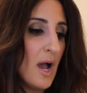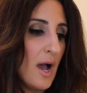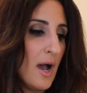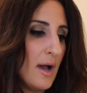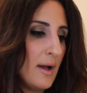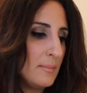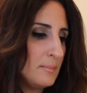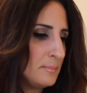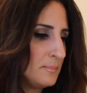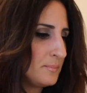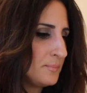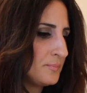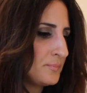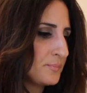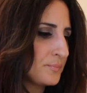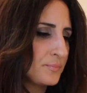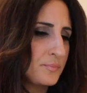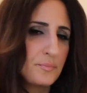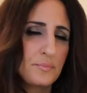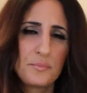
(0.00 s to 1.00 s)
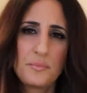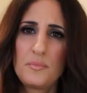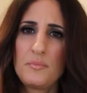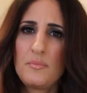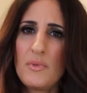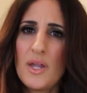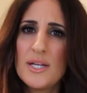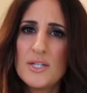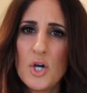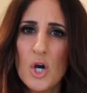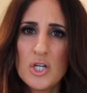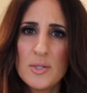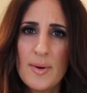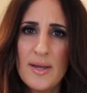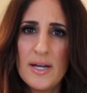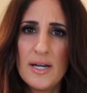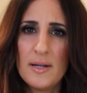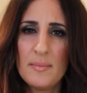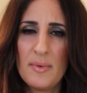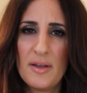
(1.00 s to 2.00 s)
Um, I talked
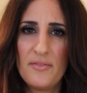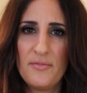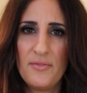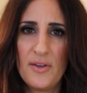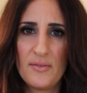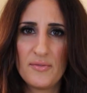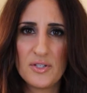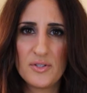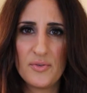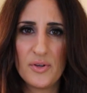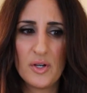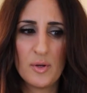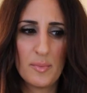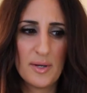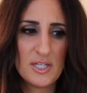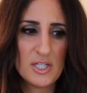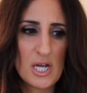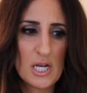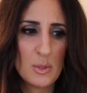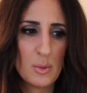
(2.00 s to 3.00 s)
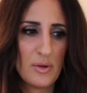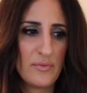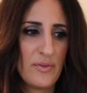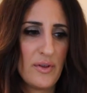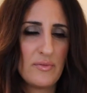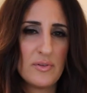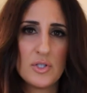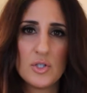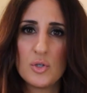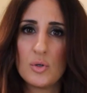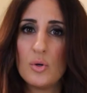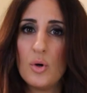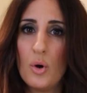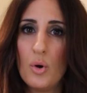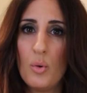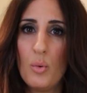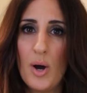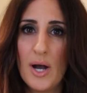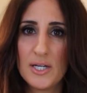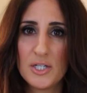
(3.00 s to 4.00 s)
about it in my favorites video, my January favorites, so
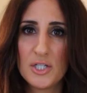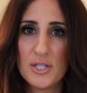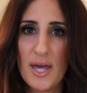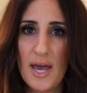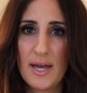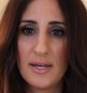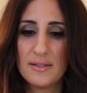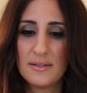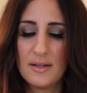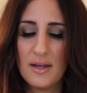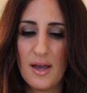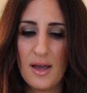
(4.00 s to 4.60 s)
go watch that.